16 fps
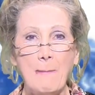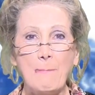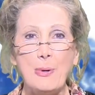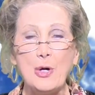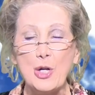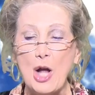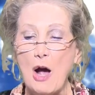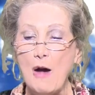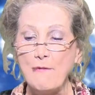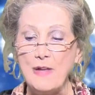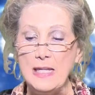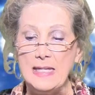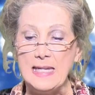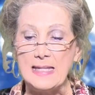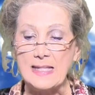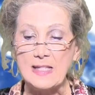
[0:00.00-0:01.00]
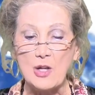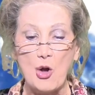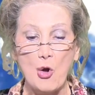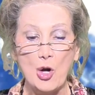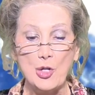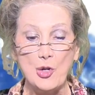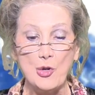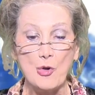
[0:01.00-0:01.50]
Put off and
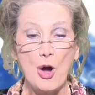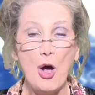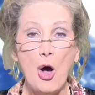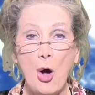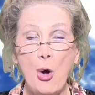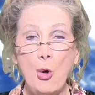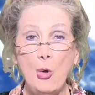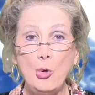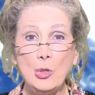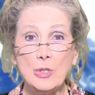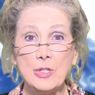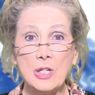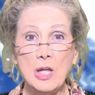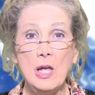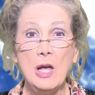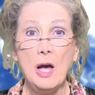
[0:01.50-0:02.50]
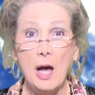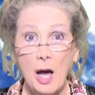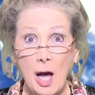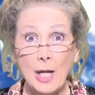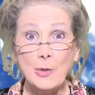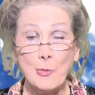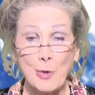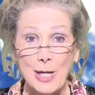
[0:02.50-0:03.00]
discard your old,
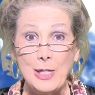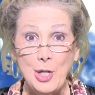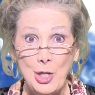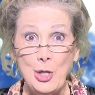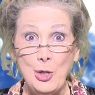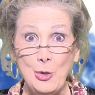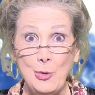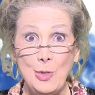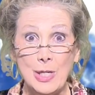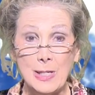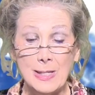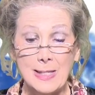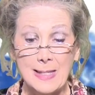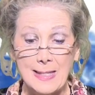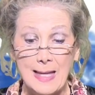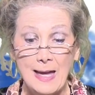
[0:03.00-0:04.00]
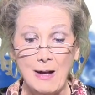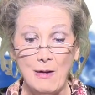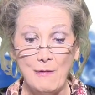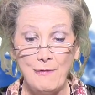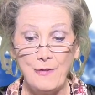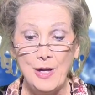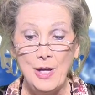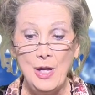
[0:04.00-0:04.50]
unrenewed
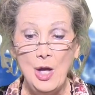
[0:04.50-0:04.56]
self,